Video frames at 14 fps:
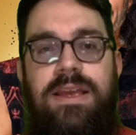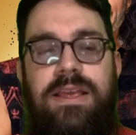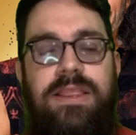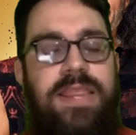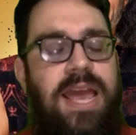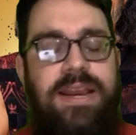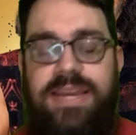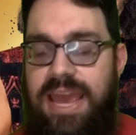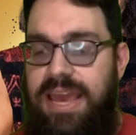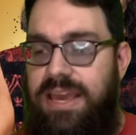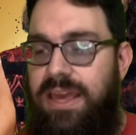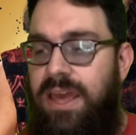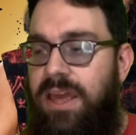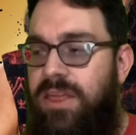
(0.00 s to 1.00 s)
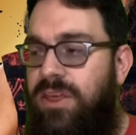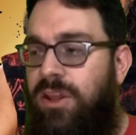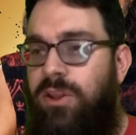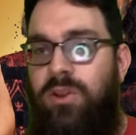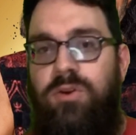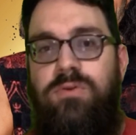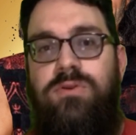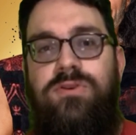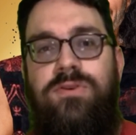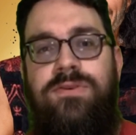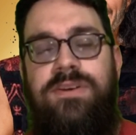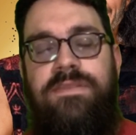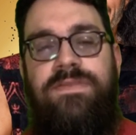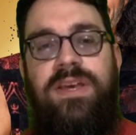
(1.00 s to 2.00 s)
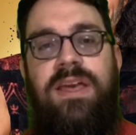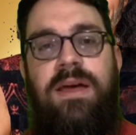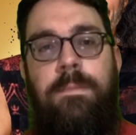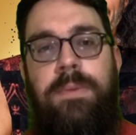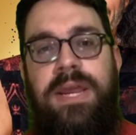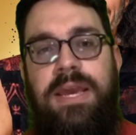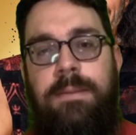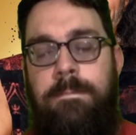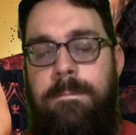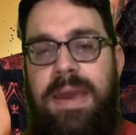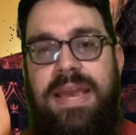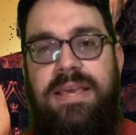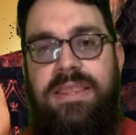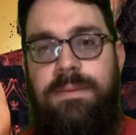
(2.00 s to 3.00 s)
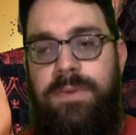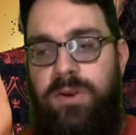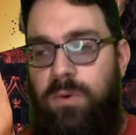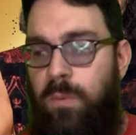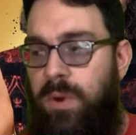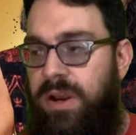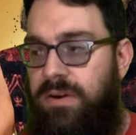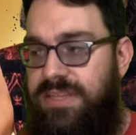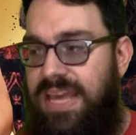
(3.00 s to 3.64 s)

They take the losers of the company and make them into winners.